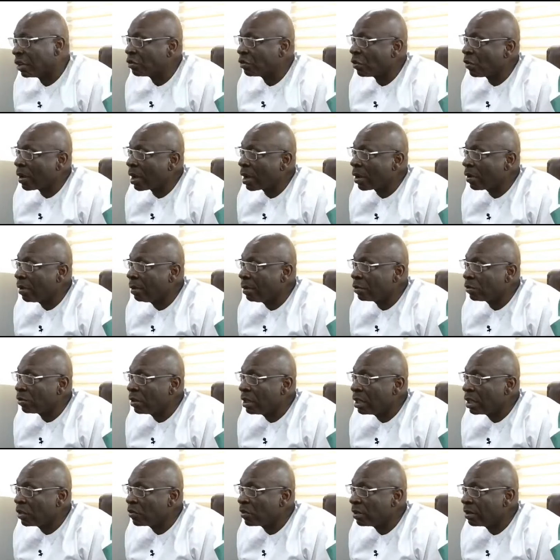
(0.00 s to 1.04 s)
As we welcome
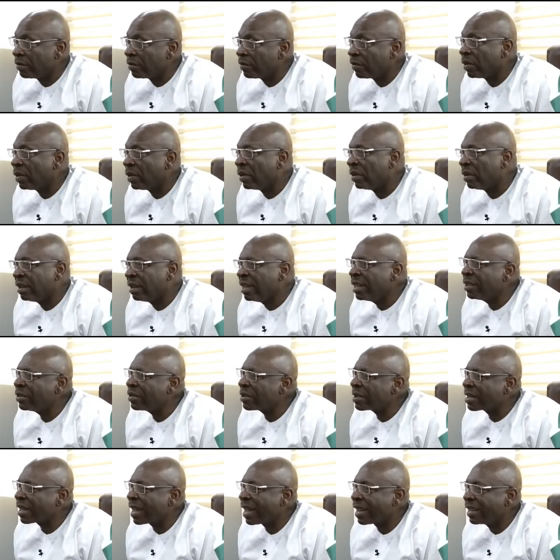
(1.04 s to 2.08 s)
2024, let
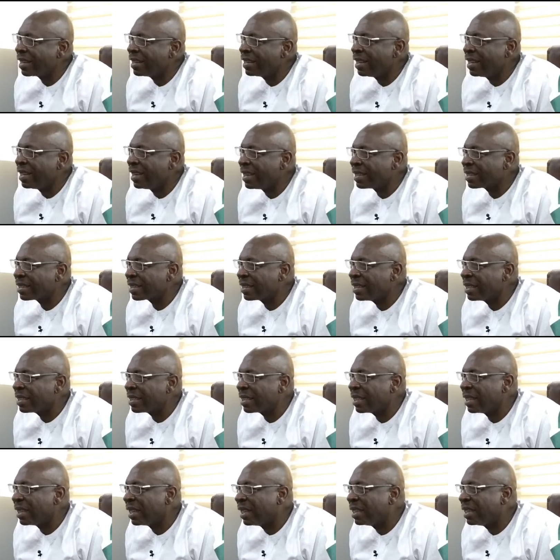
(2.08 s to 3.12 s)
us carry the
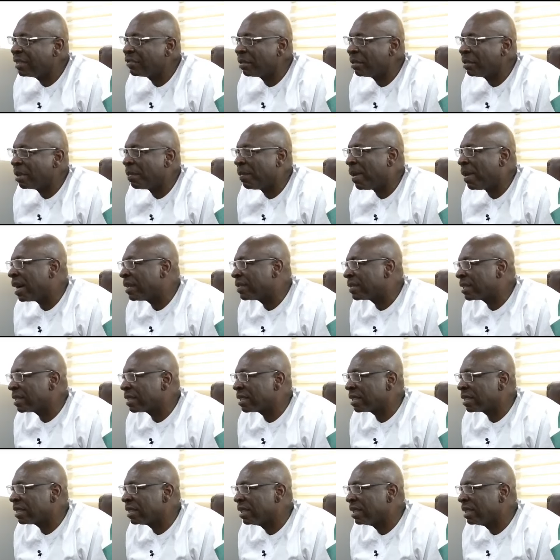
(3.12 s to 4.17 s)
lessons learned from the
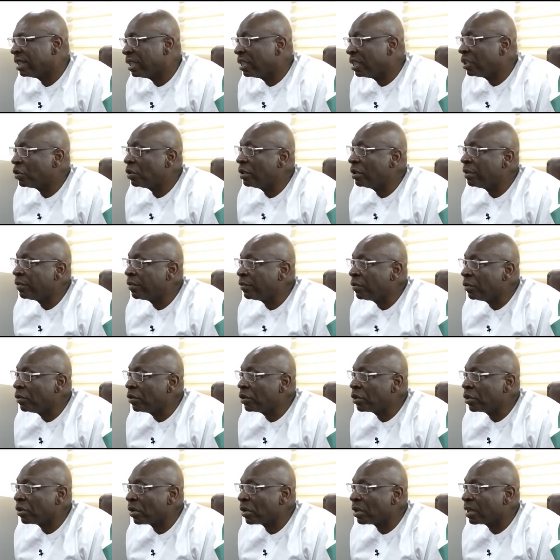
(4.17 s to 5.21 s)
past into a
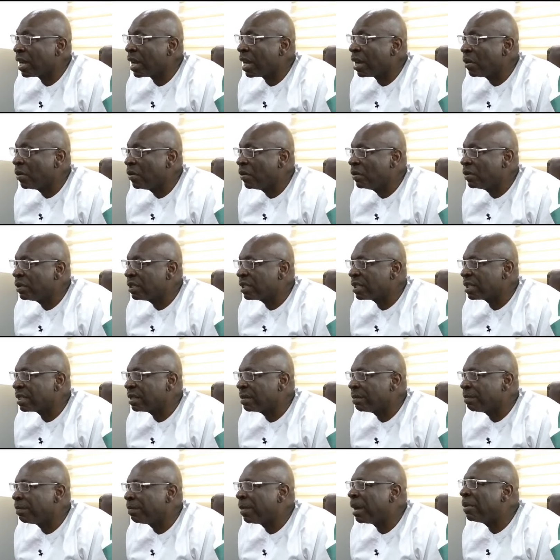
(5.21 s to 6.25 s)
future that
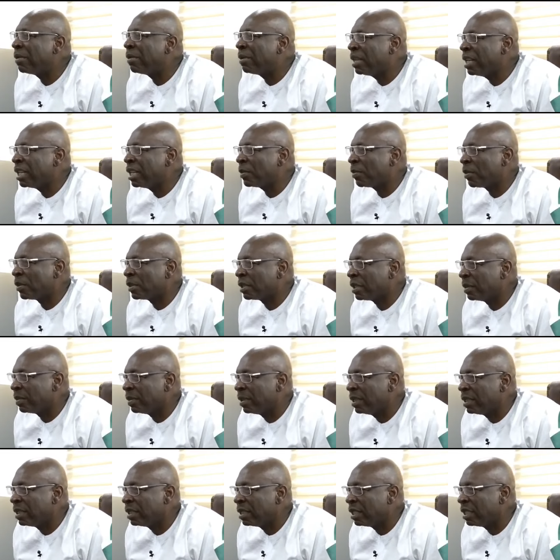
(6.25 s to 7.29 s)
holds boundless
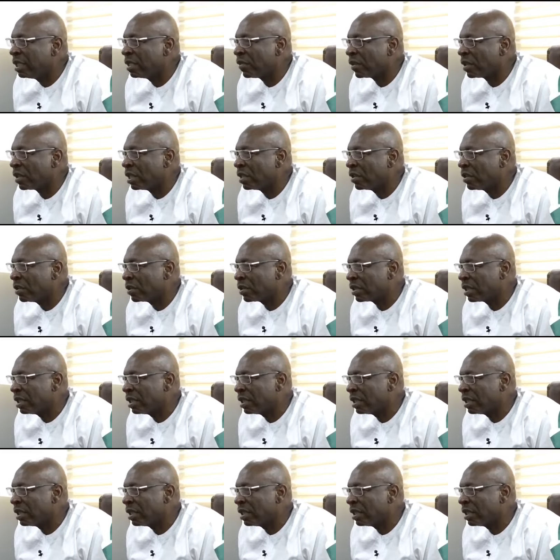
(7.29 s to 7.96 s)
possibilities for the Edo